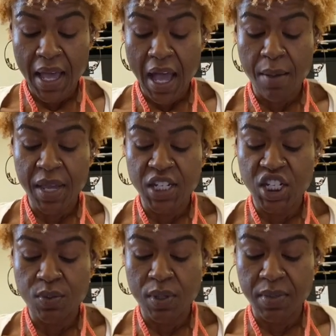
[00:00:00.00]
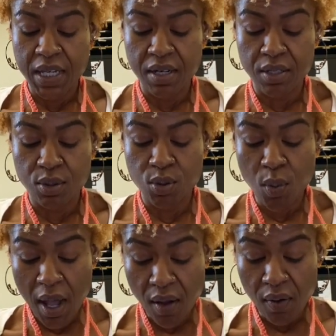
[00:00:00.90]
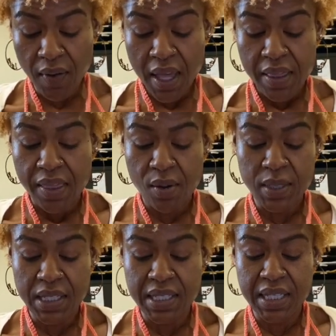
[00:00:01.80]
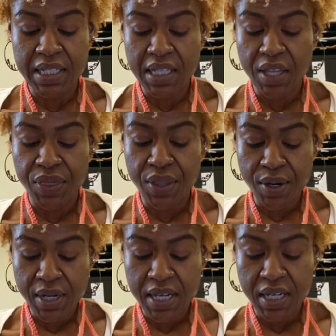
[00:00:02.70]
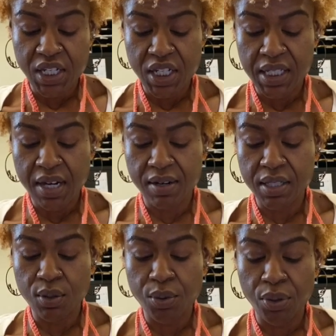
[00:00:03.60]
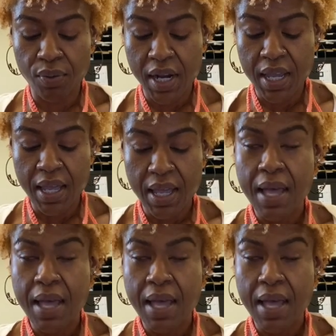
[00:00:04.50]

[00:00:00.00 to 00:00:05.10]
And she would be here until 12. There was a 6:30, she's here until 3.